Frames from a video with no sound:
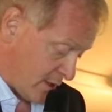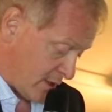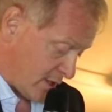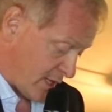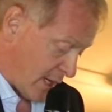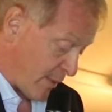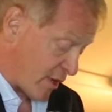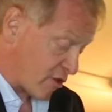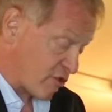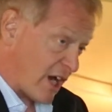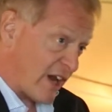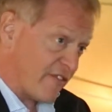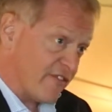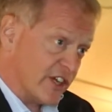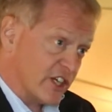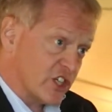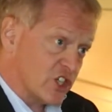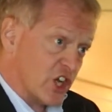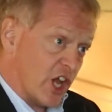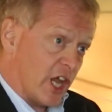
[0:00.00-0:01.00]

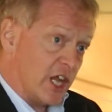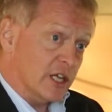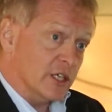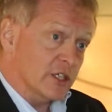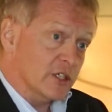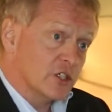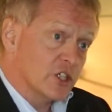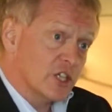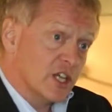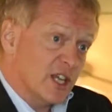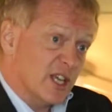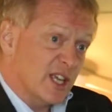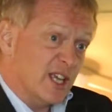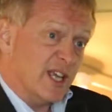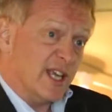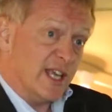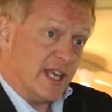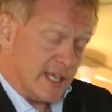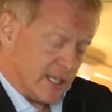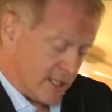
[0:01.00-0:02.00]
Demographic change
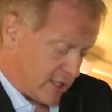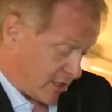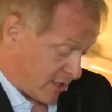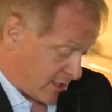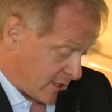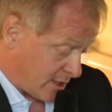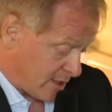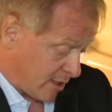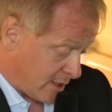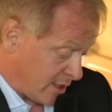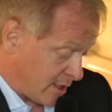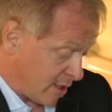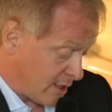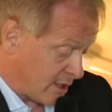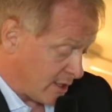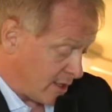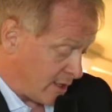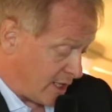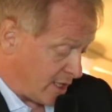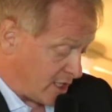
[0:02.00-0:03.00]
is
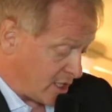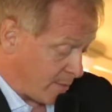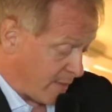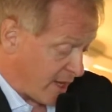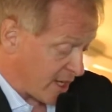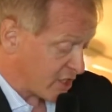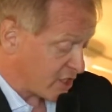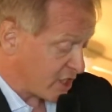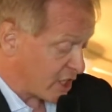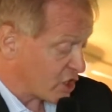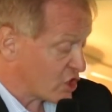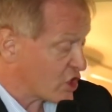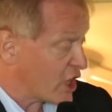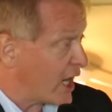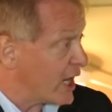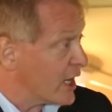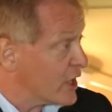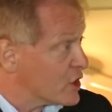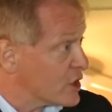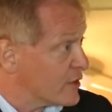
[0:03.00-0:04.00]
the domestic
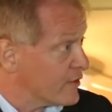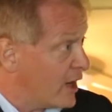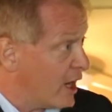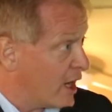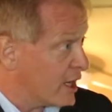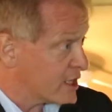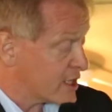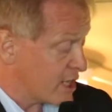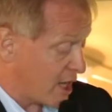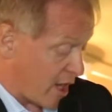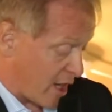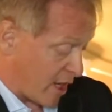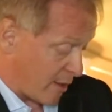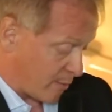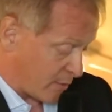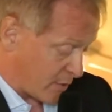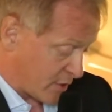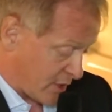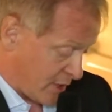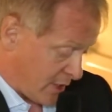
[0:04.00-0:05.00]
challenge of our
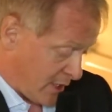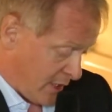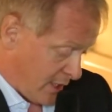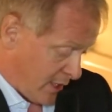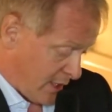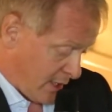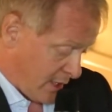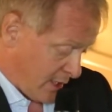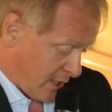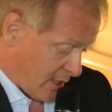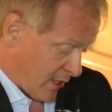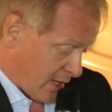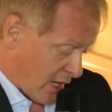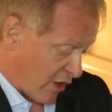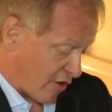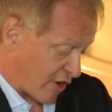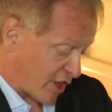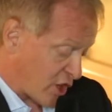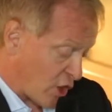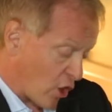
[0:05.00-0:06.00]
times.
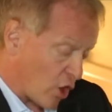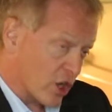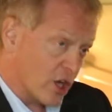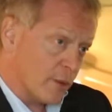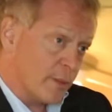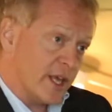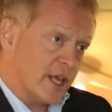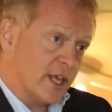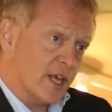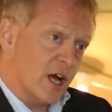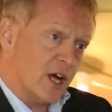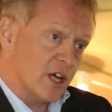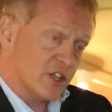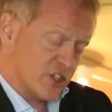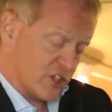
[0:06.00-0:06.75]
Our economy, our